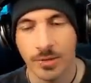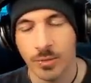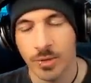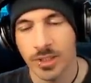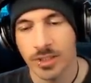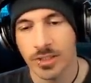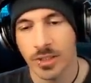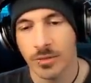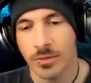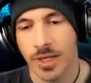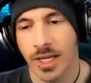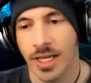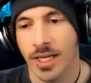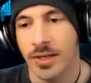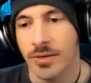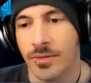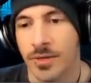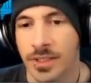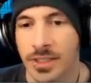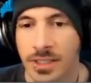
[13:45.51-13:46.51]
We don't
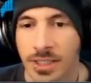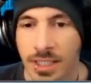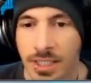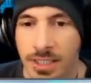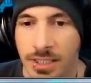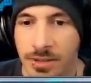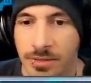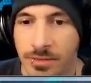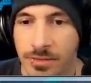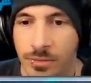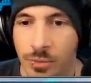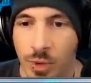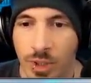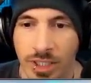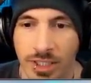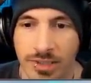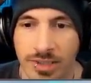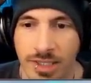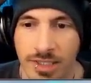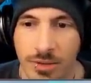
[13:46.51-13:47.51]
have a lot of... We're
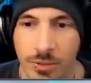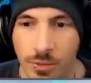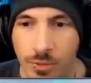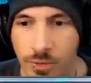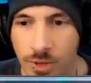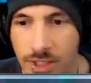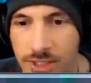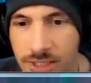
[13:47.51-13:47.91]
going to take some Reflect